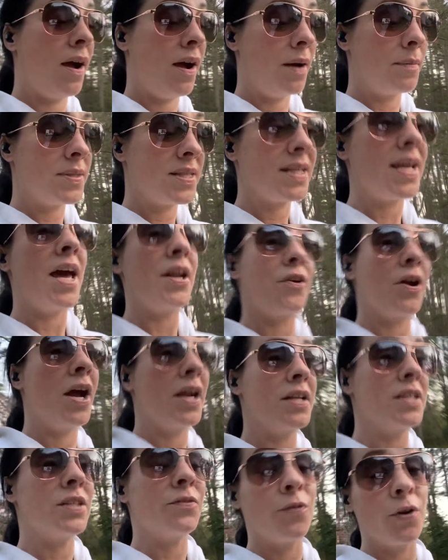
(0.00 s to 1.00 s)
Scatter had
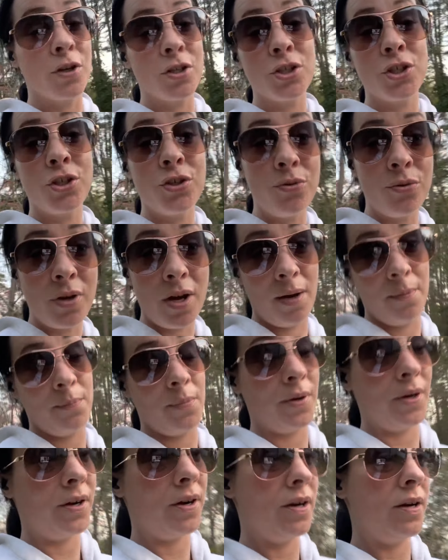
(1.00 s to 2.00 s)
his first
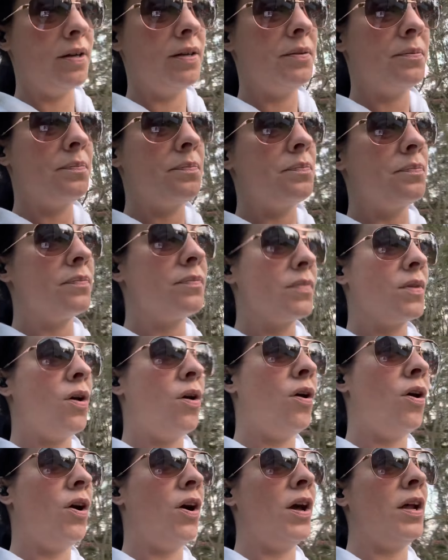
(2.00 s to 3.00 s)
cucumber
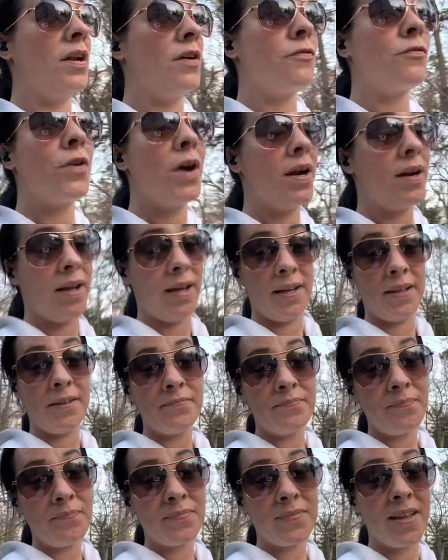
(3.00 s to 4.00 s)
on Friday
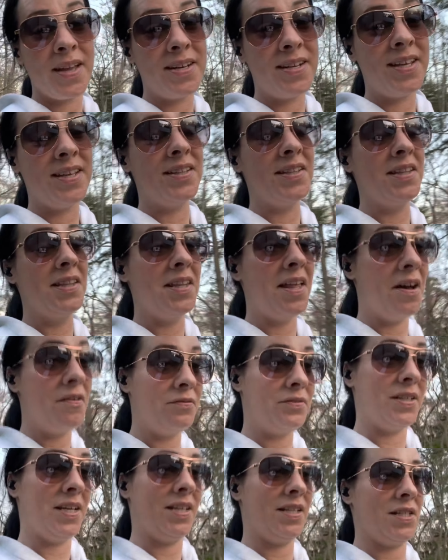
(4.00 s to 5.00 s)
and he
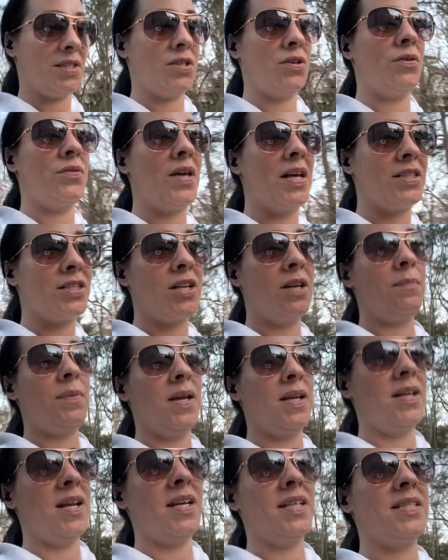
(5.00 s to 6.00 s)
loved it. So that's gonna be
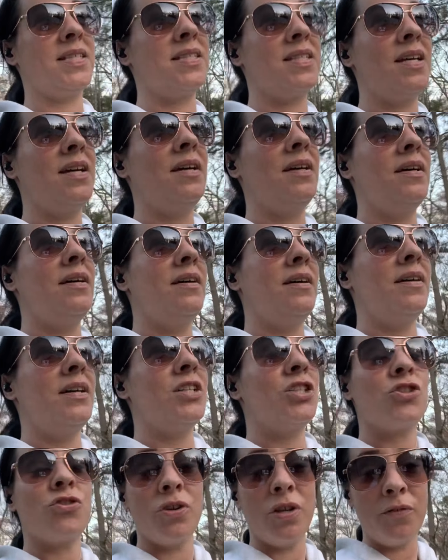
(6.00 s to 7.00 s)
a nice
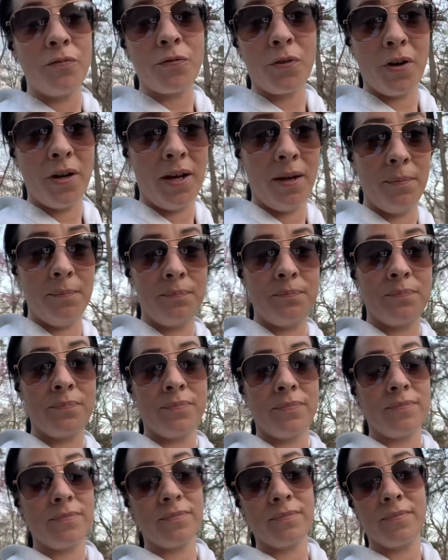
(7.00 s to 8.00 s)
treat for him
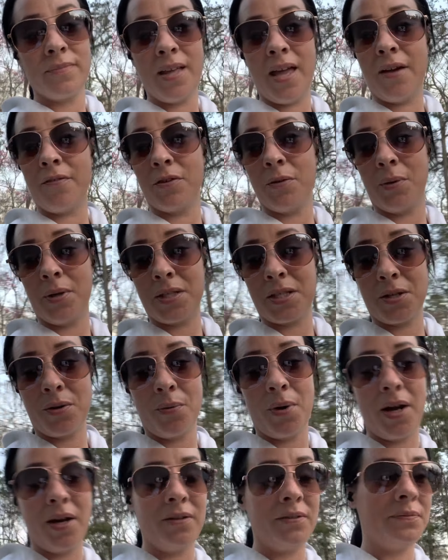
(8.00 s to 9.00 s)
every once in a
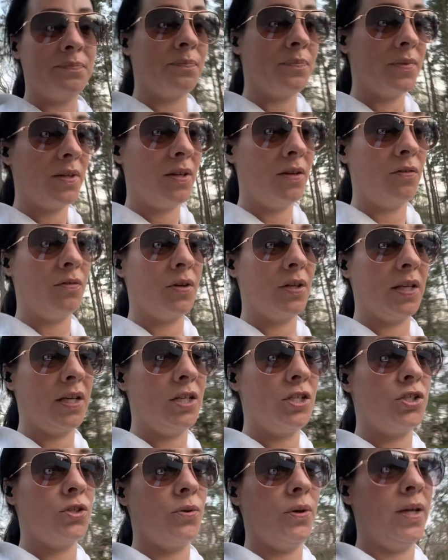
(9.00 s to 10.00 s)
while. He'll really
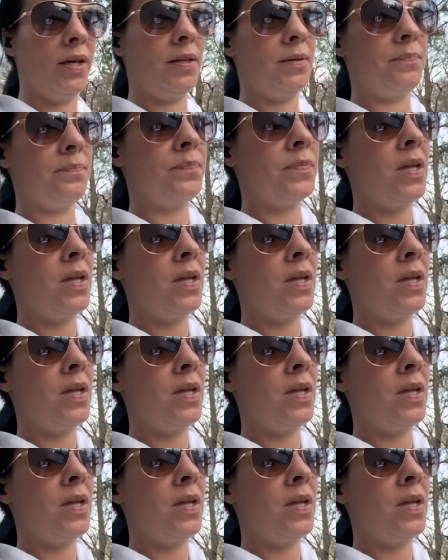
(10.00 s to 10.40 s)
enjoy it.